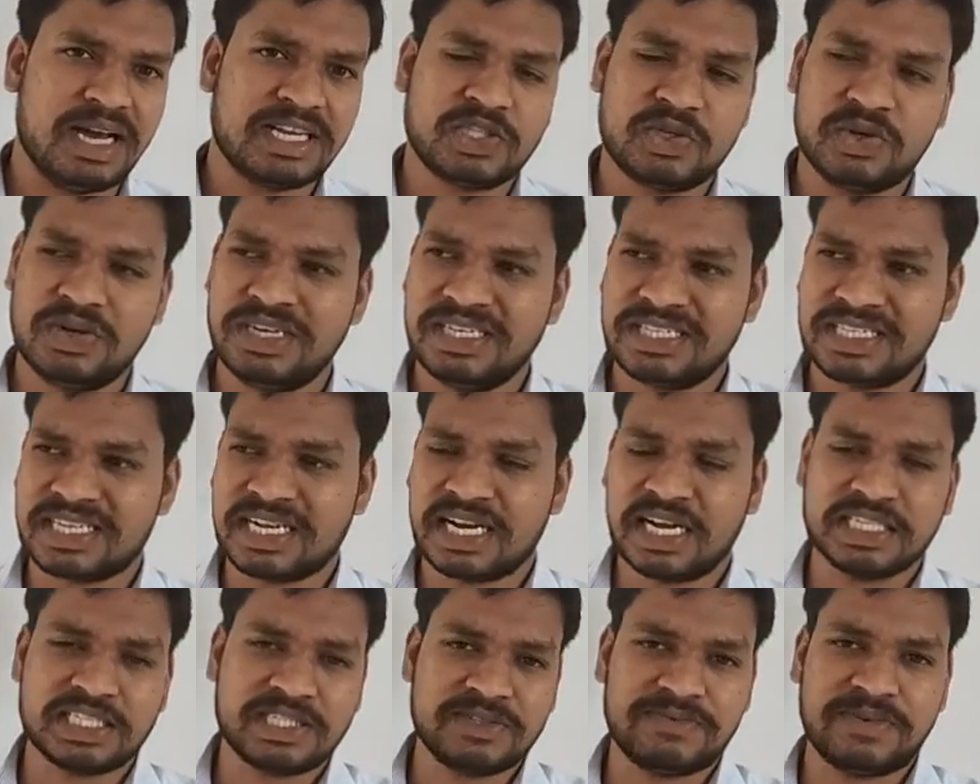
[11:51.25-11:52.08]
Actually, it's
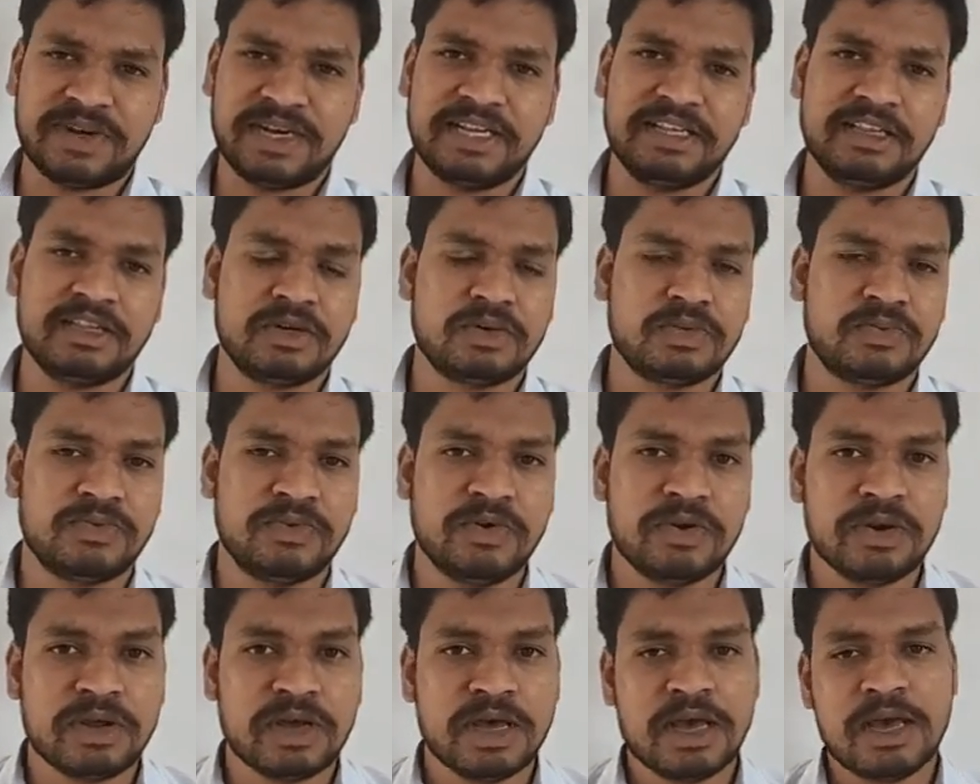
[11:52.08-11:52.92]
classified in the
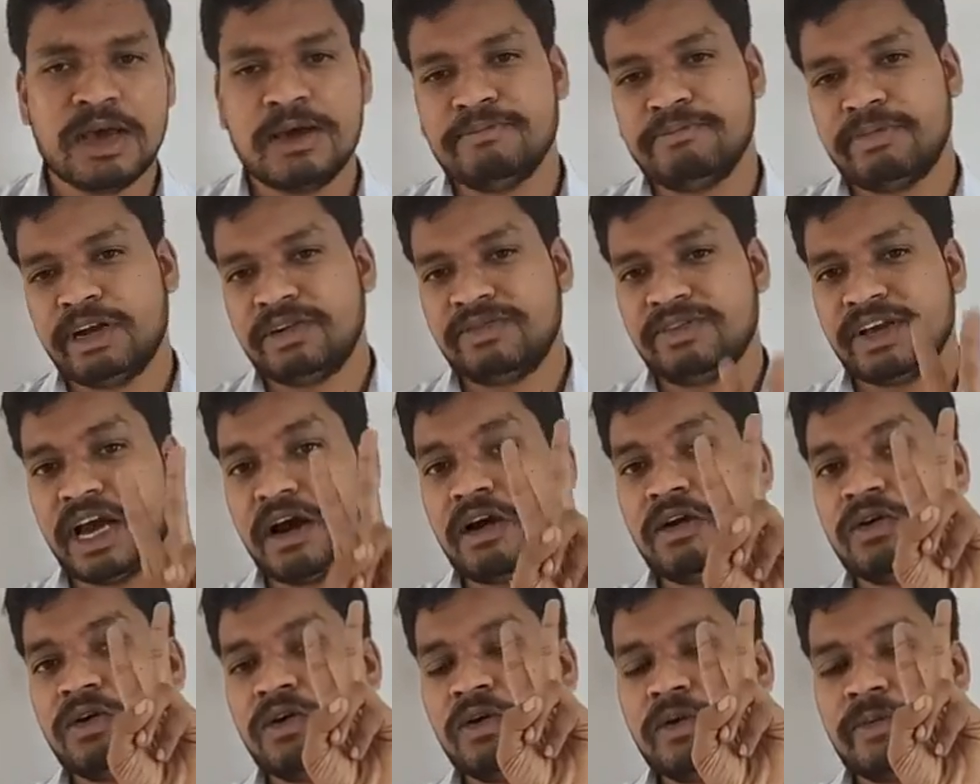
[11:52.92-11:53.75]
four, but we
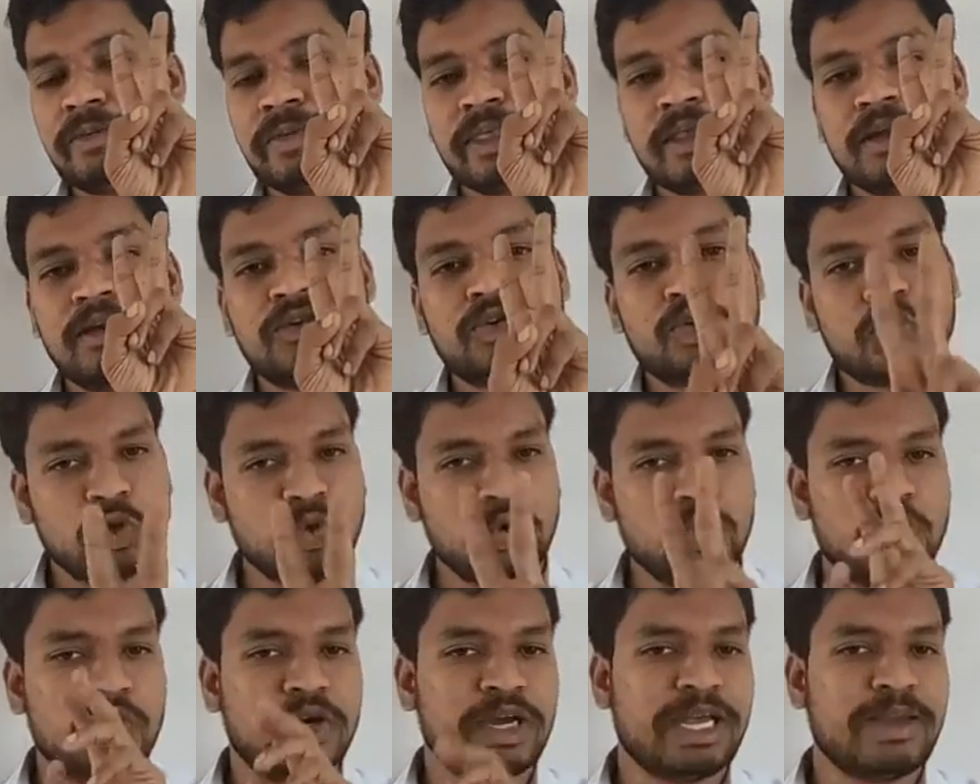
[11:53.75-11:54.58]
have
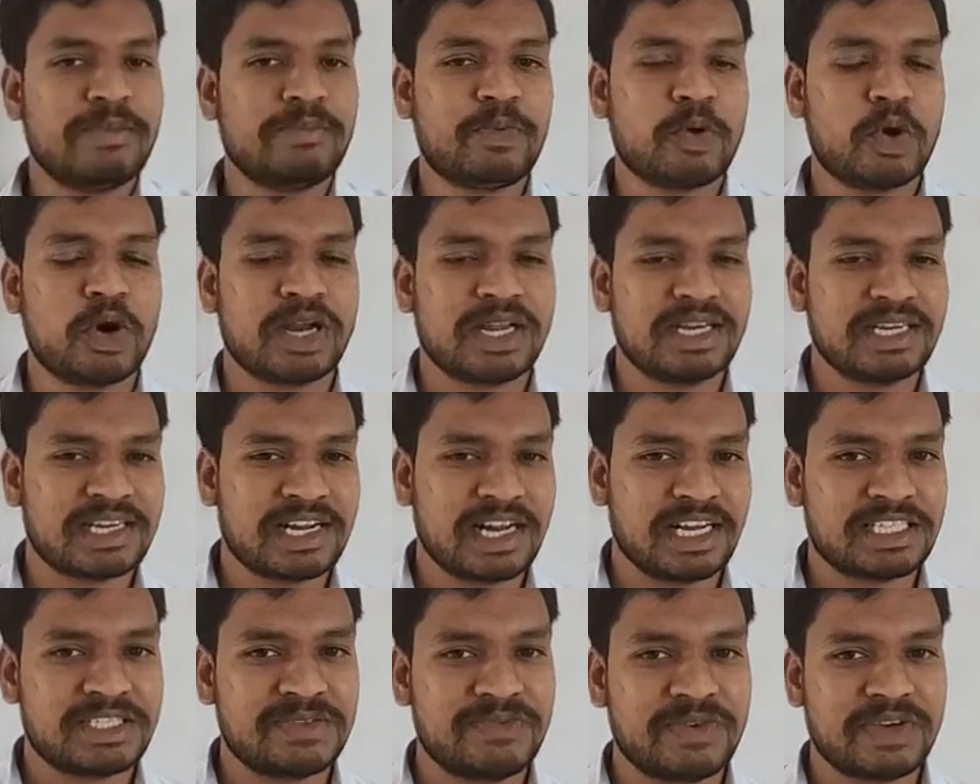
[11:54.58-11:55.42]
two important
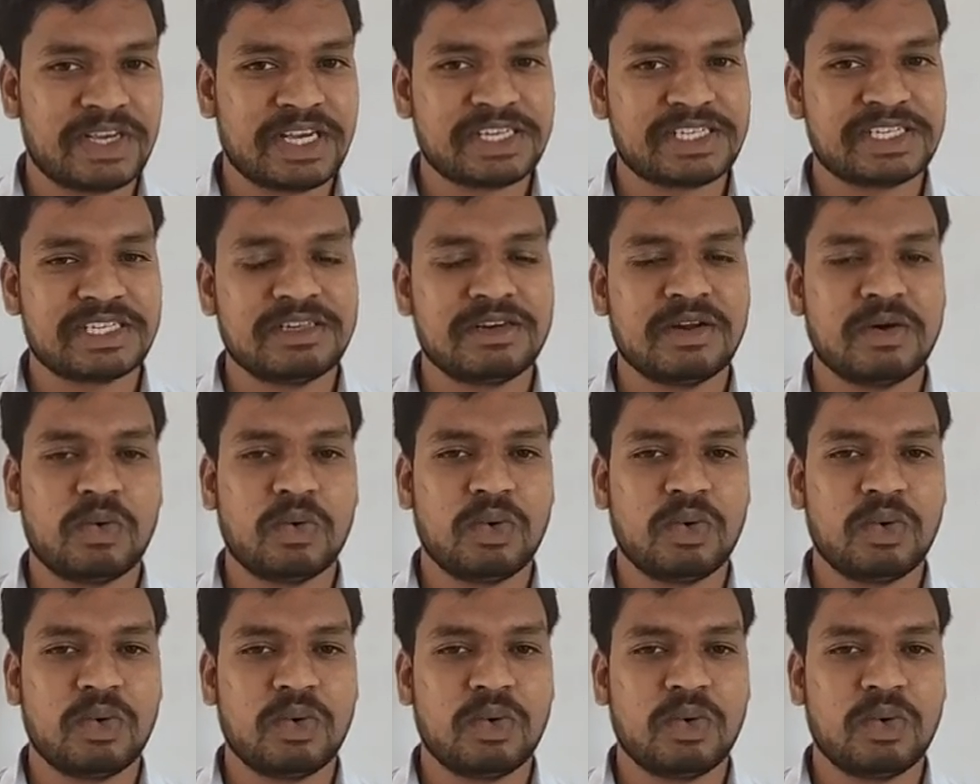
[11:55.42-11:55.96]
classification.